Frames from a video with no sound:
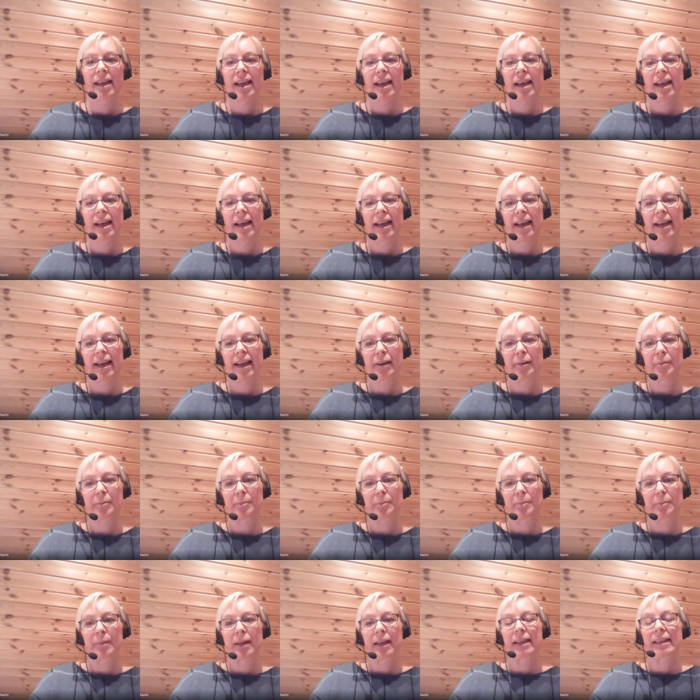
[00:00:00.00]

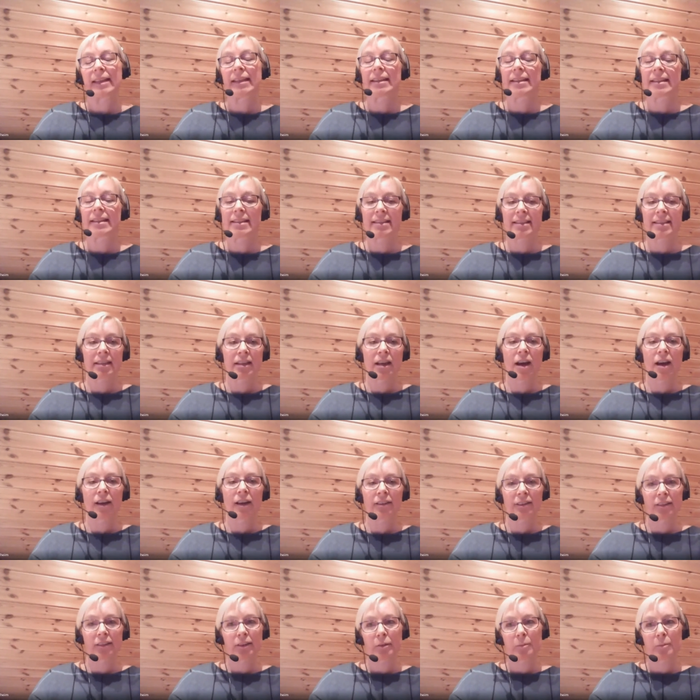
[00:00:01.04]
Um, and it is an
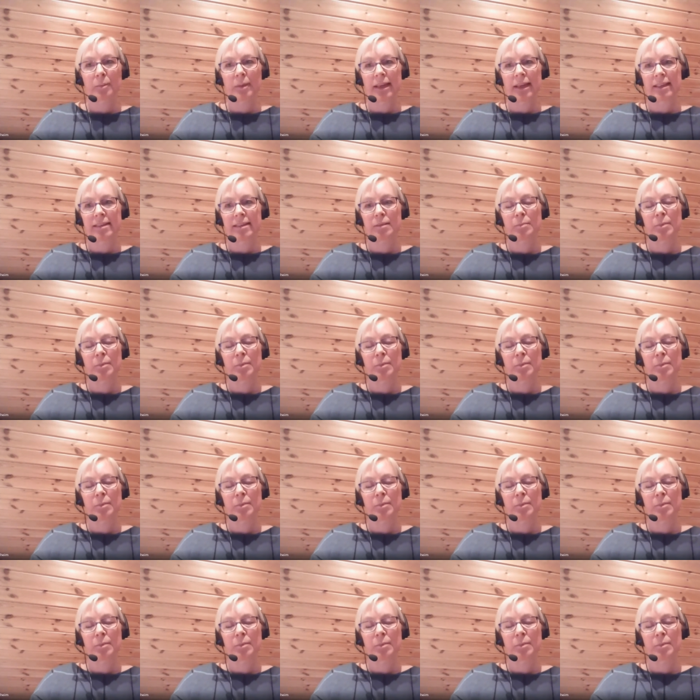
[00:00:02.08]
article-based